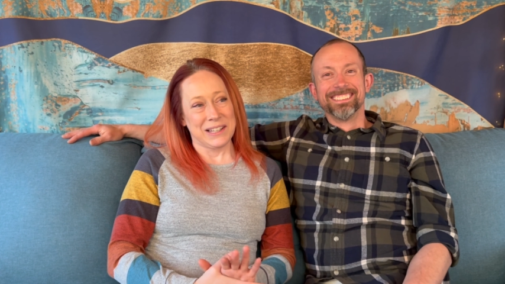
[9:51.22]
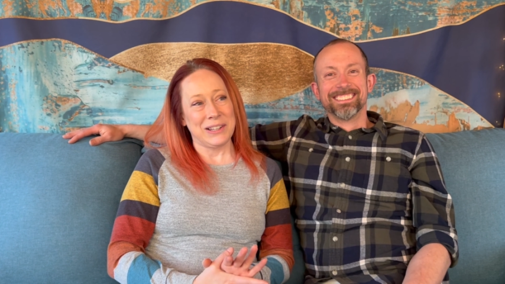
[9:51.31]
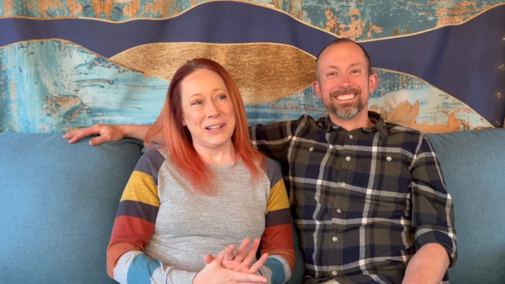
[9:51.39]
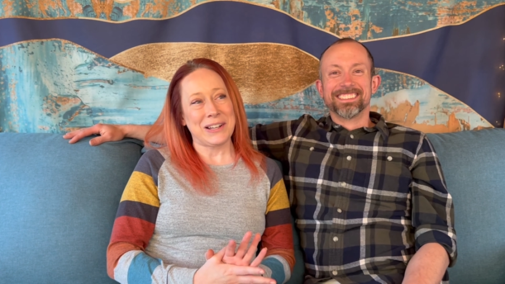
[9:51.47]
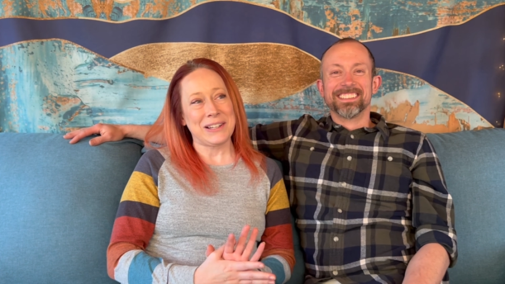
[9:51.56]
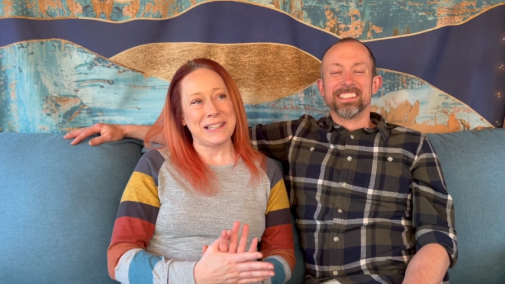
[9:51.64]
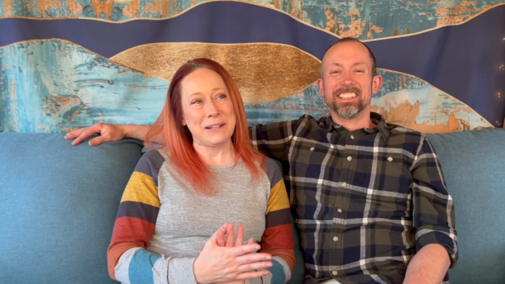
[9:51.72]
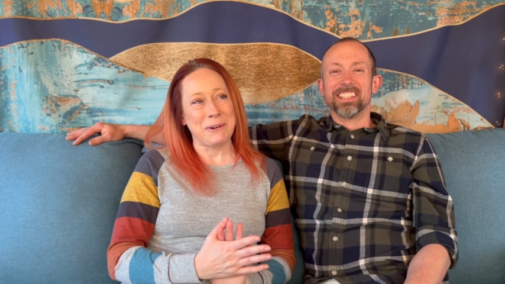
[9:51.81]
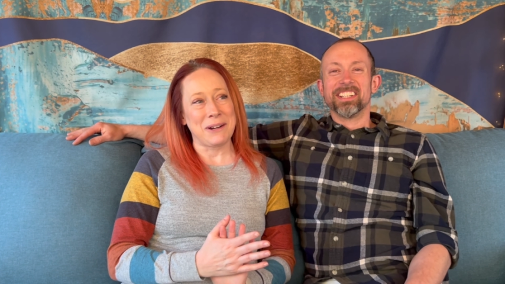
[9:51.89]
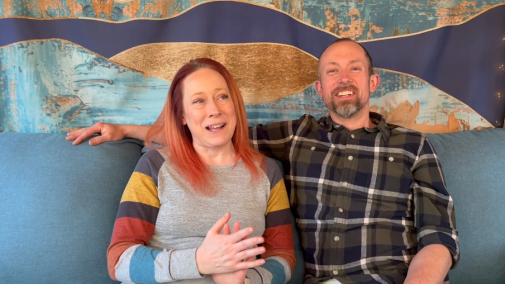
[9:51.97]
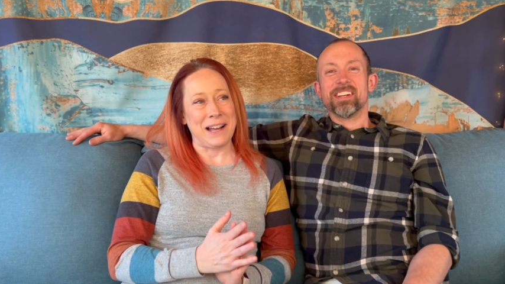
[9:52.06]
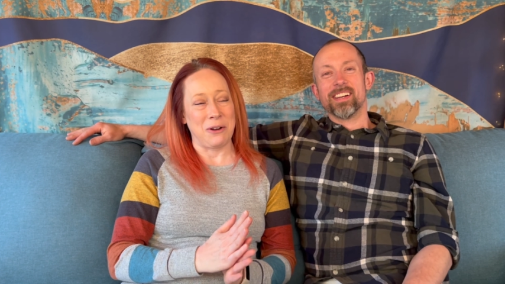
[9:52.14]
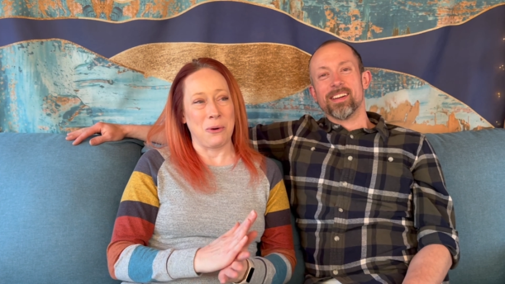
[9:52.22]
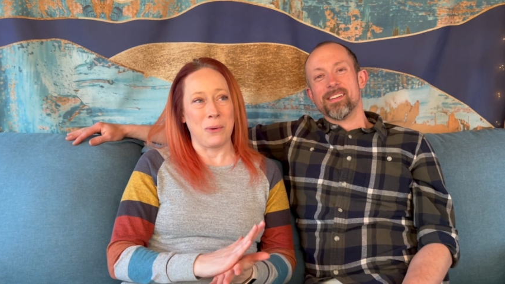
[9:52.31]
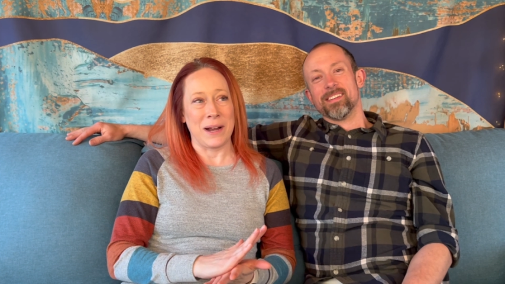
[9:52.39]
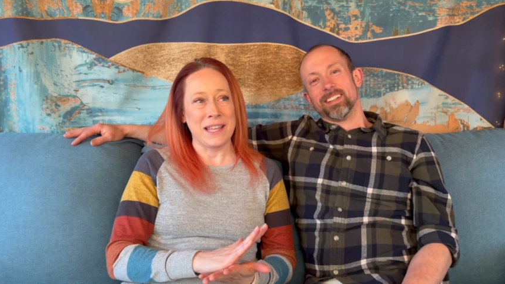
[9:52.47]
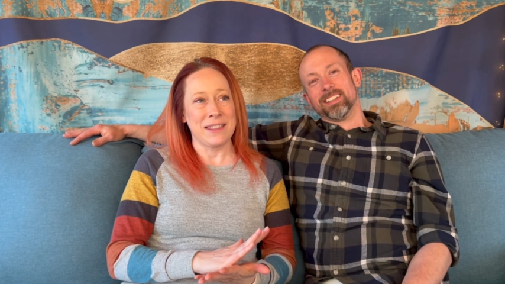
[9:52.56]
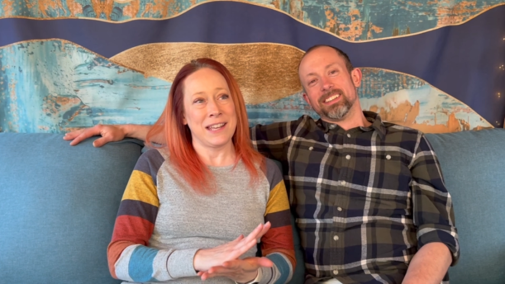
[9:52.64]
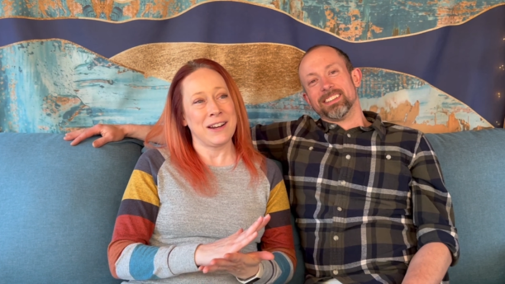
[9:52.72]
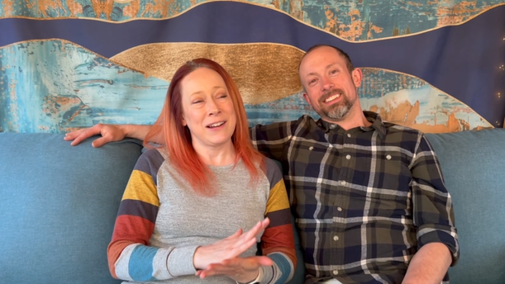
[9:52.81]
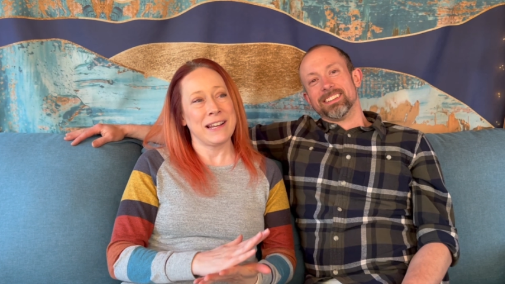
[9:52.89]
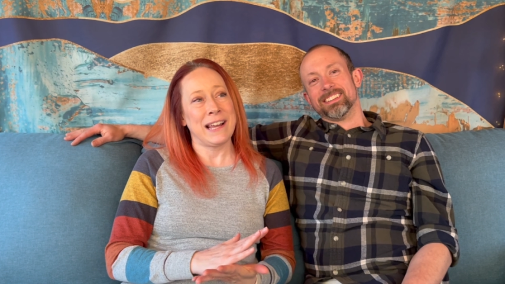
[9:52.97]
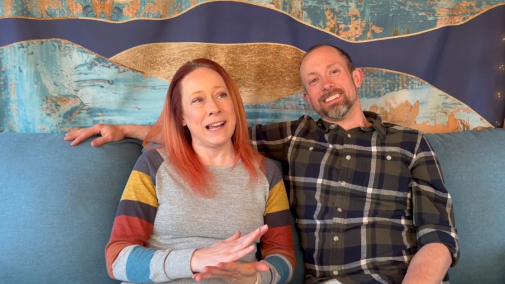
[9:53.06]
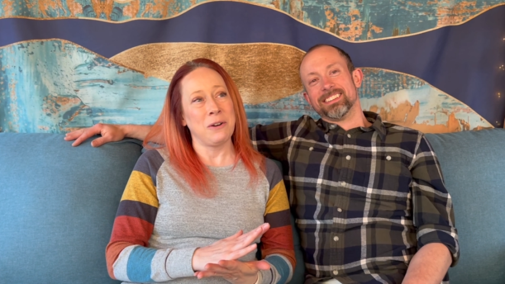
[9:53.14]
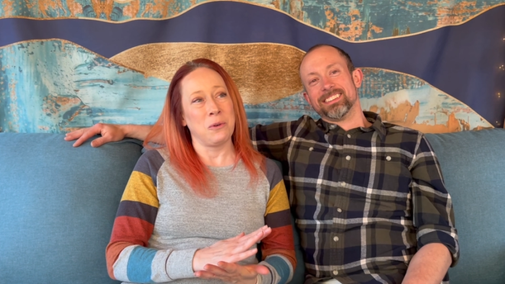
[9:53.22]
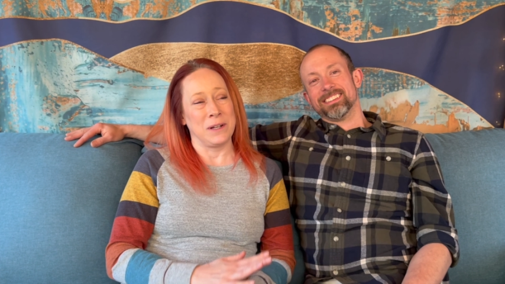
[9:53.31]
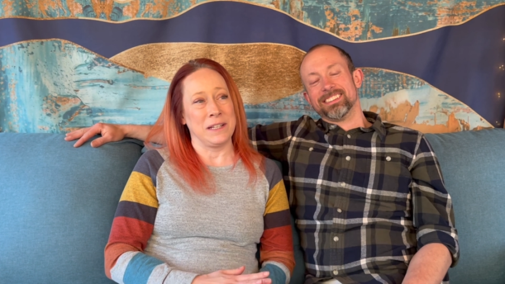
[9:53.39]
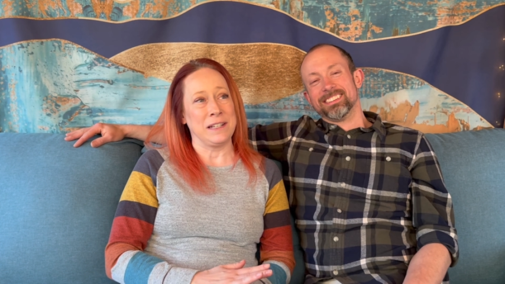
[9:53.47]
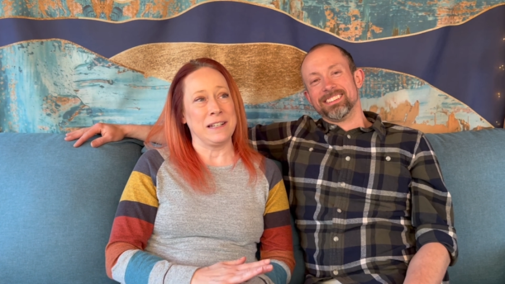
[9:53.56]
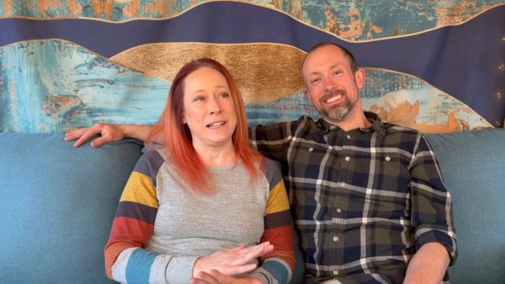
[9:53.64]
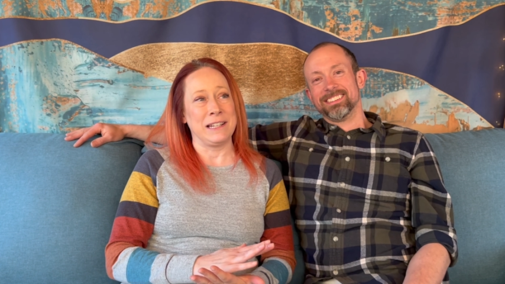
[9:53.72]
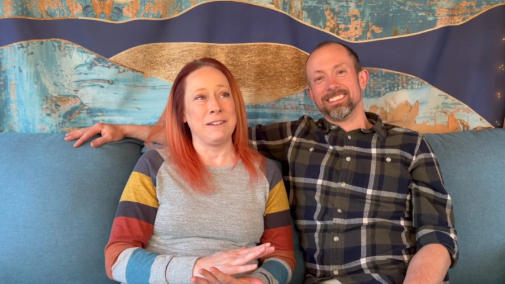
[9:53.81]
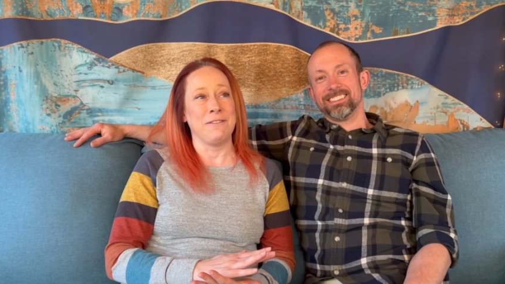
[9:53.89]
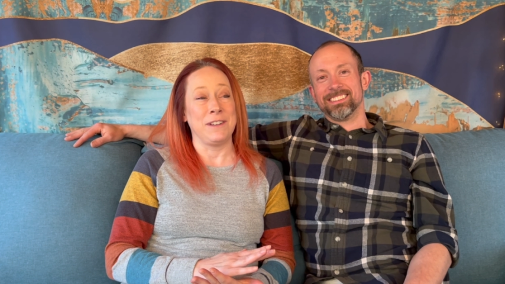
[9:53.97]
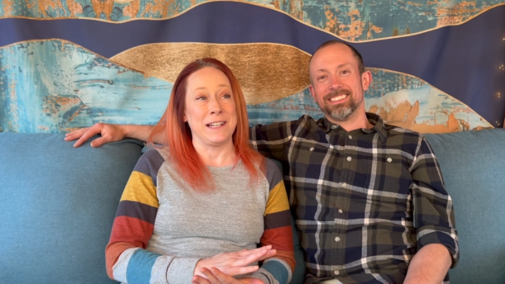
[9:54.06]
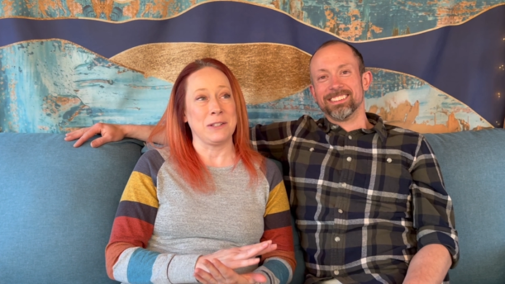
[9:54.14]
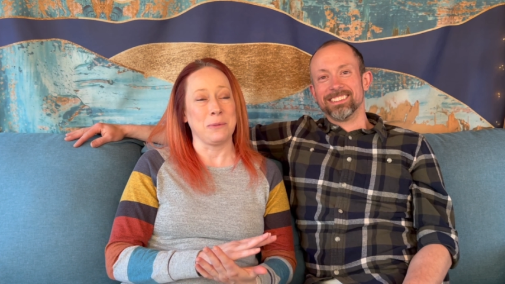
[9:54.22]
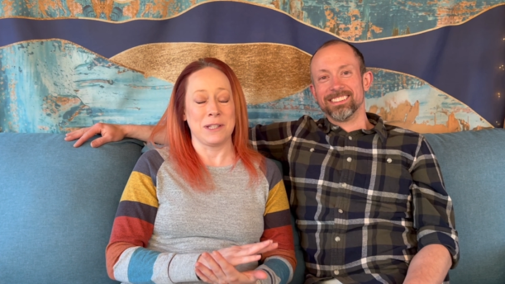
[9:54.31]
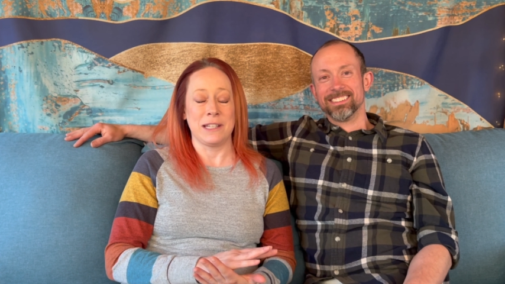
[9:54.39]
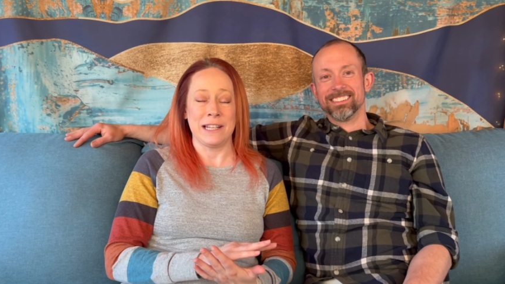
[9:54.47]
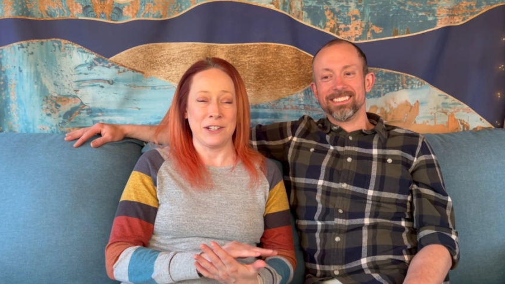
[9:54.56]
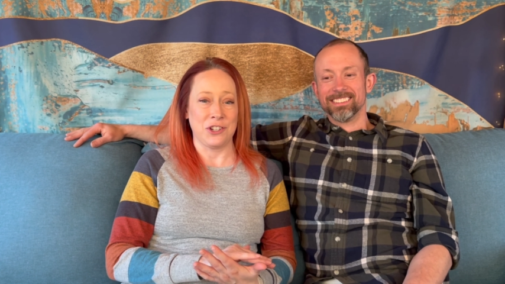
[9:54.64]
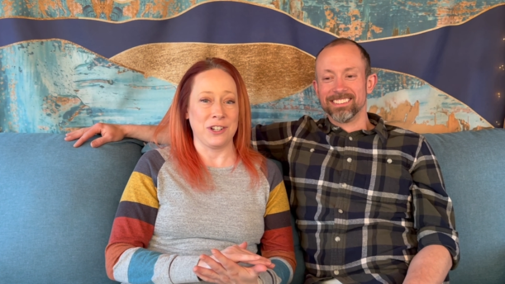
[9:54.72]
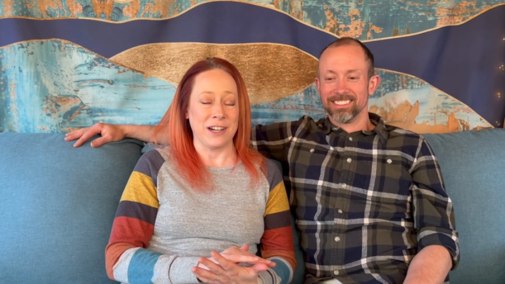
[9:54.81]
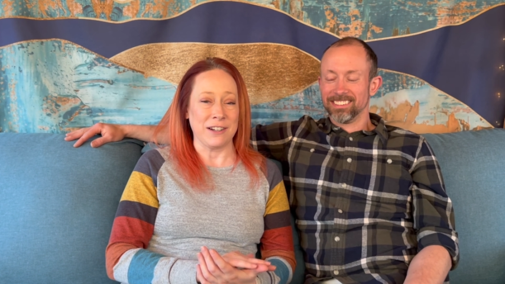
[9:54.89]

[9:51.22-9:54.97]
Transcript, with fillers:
Speaker 1: Luckily, we're not quite there yet when in faced with danger,